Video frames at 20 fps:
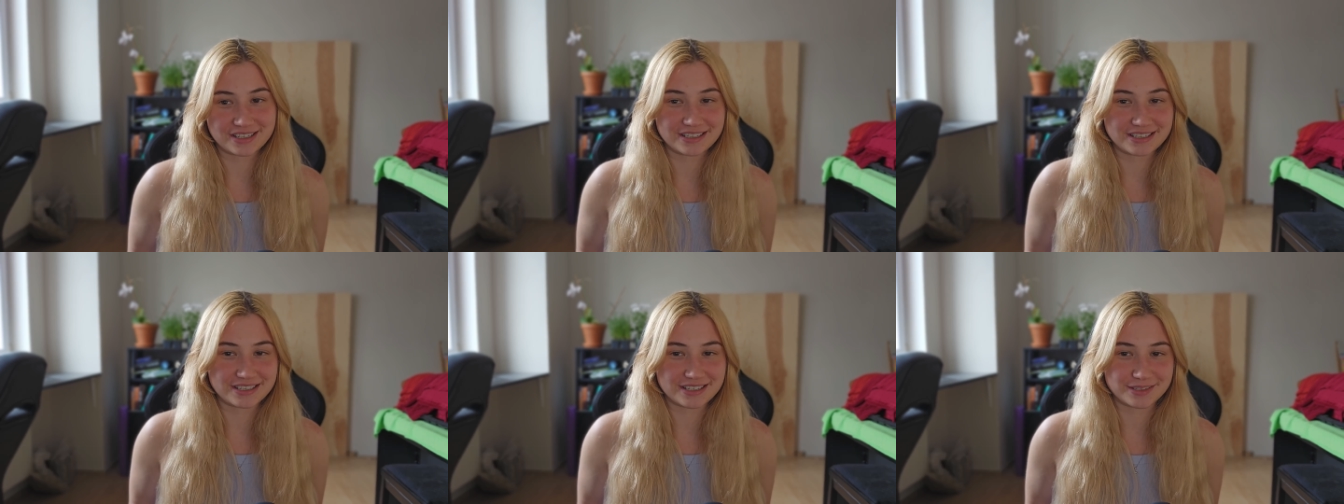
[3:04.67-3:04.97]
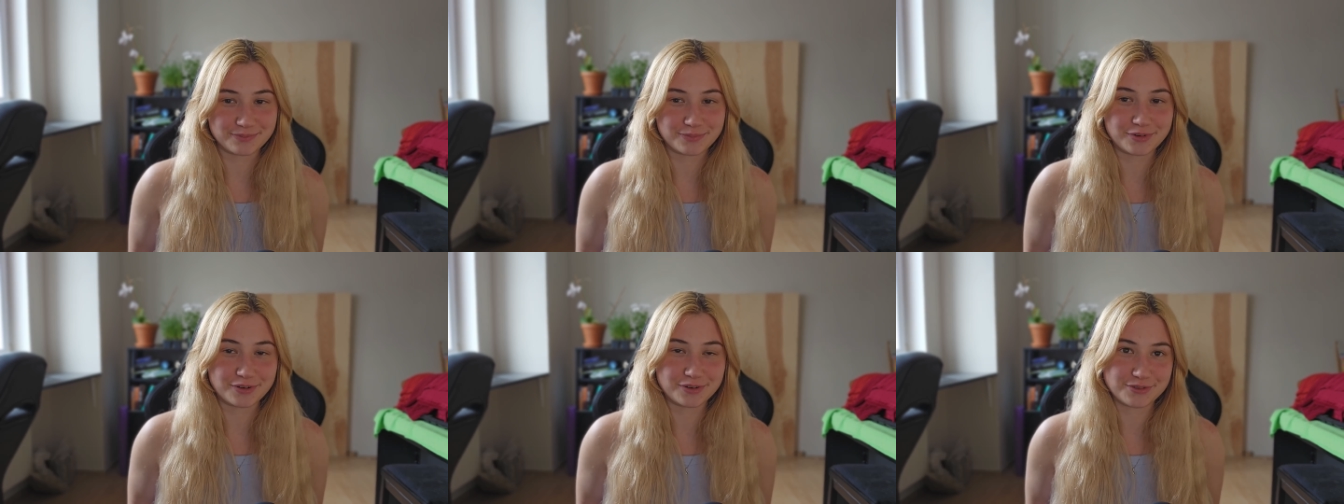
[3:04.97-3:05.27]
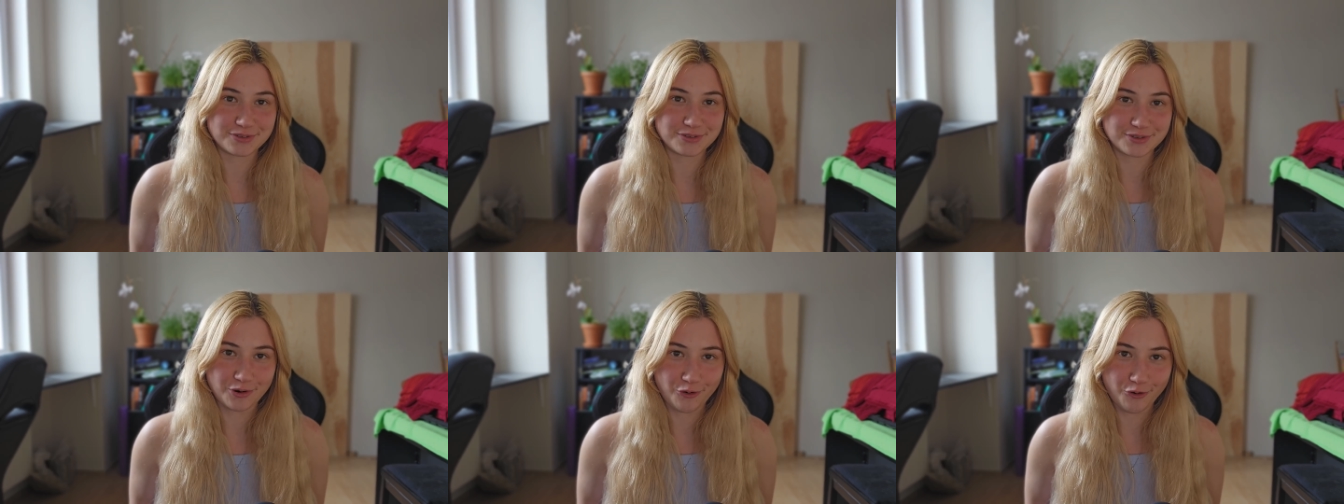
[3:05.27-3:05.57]
doesn't
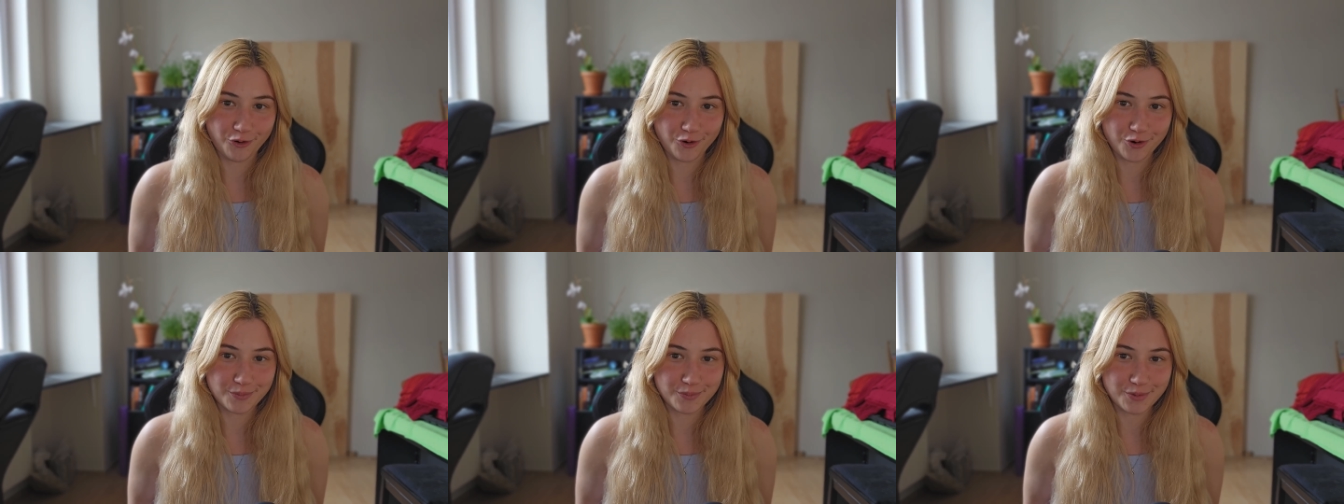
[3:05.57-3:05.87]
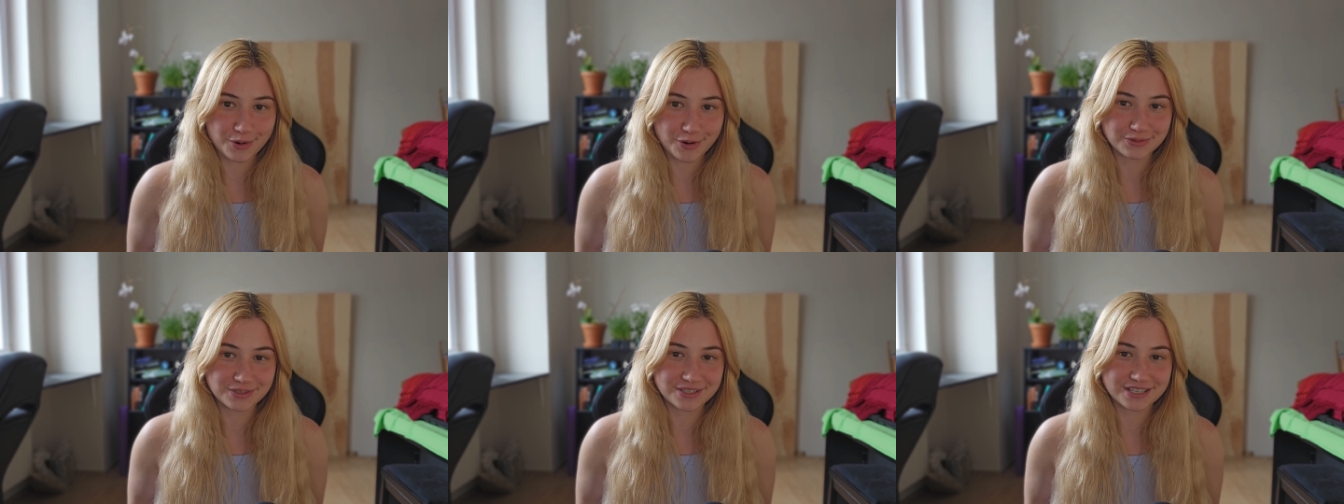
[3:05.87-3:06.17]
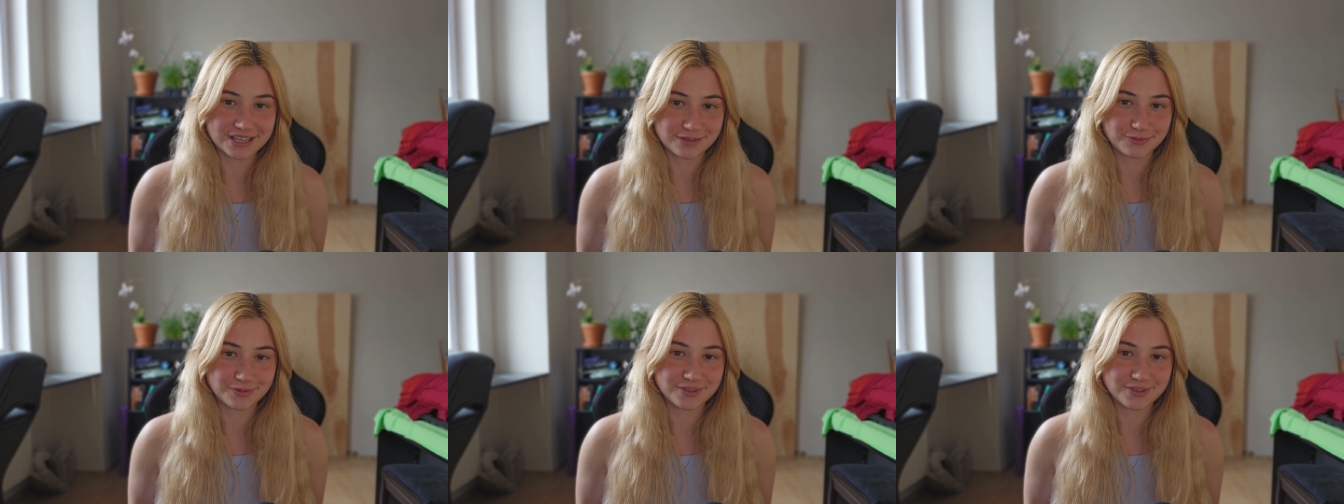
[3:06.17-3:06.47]
produce hormones
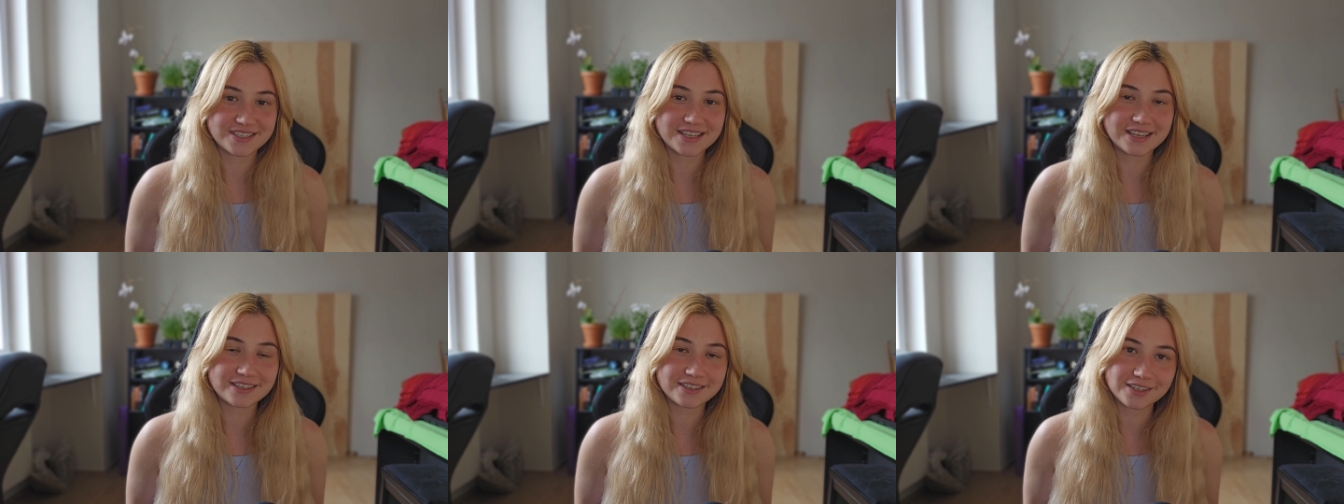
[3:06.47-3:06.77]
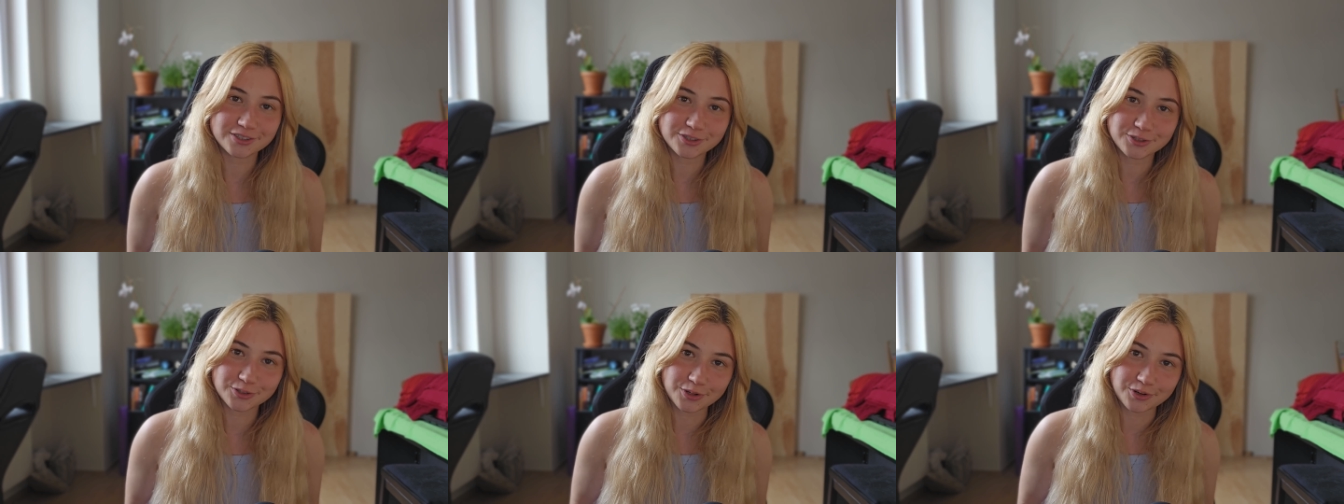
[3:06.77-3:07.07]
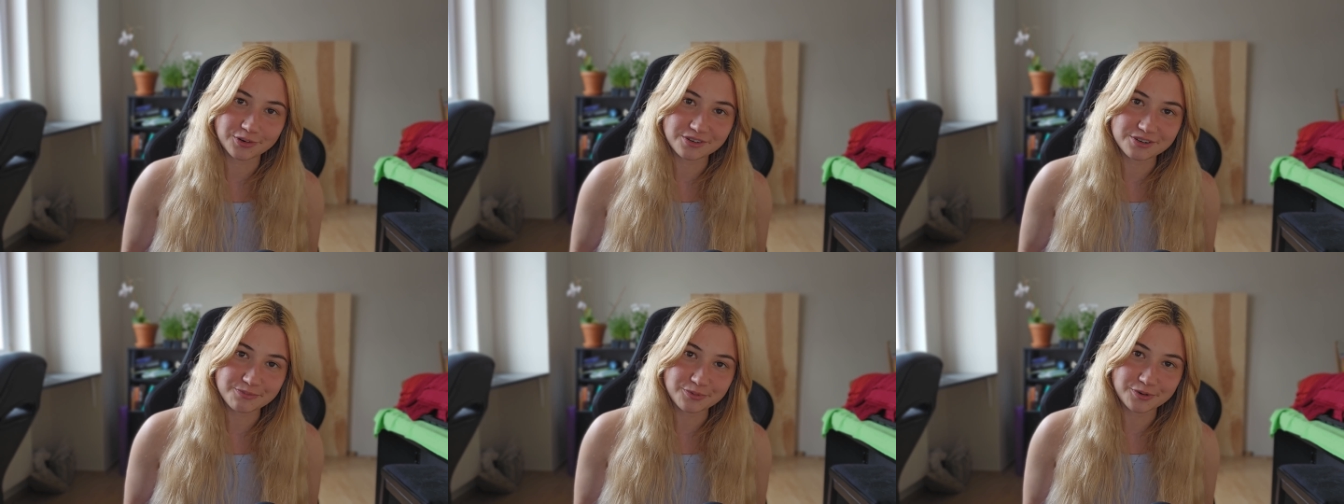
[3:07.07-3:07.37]
that would signal to
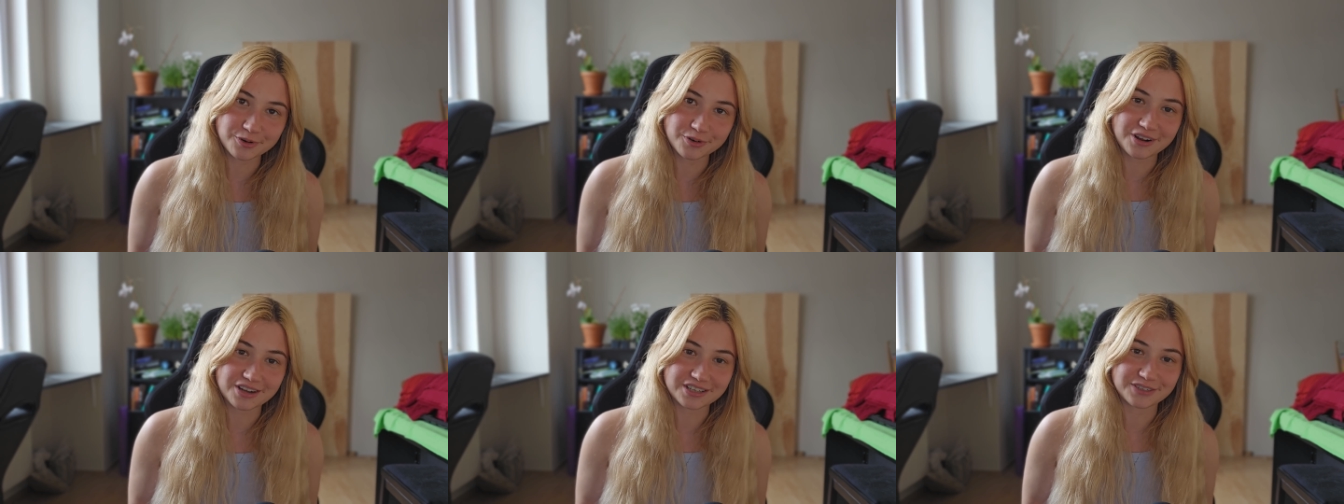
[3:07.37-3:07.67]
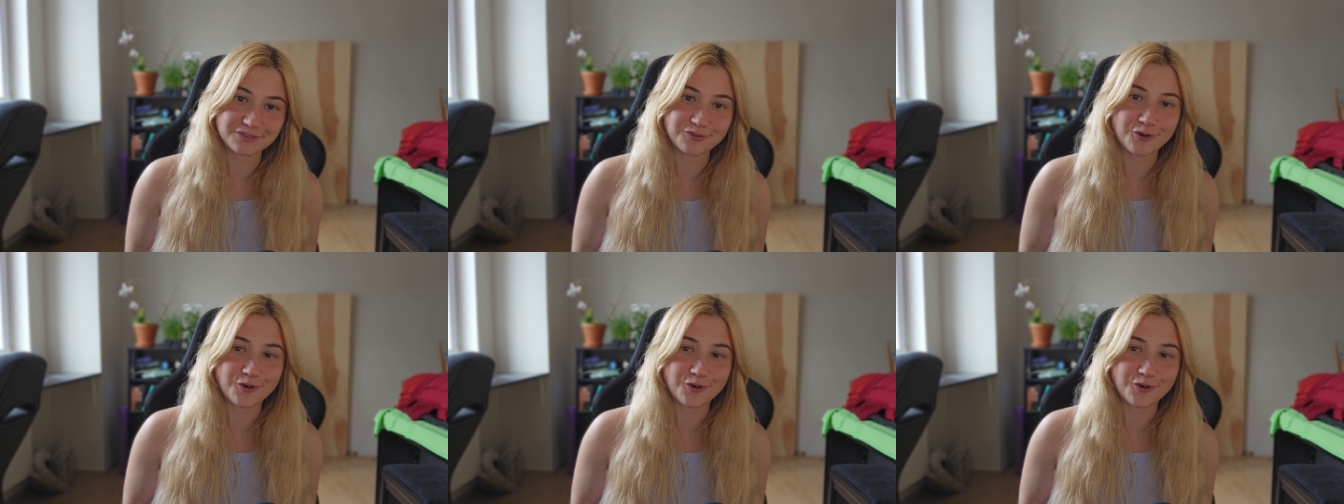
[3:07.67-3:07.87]
your reproductive